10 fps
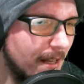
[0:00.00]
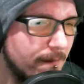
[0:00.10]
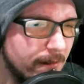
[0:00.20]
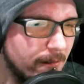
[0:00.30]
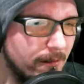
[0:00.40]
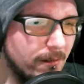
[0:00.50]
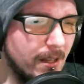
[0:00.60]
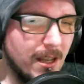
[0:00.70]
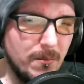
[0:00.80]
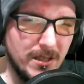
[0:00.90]
feel
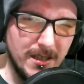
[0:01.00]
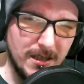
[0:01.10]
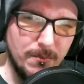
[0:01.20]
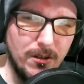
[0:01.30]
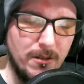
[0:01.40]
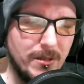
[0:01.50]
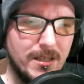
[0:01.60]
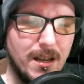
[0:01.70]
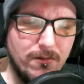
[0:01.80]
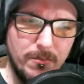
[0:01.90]
like I'm a disappointment
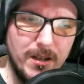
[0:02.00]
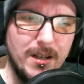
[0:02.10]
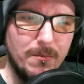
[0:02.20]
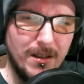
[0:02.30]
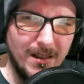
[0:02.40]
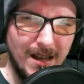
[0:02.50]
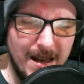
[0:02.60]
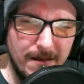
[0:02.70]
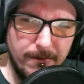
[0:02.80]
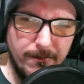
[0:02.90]
to everybody in my
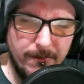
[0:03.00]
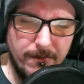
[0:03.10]
life.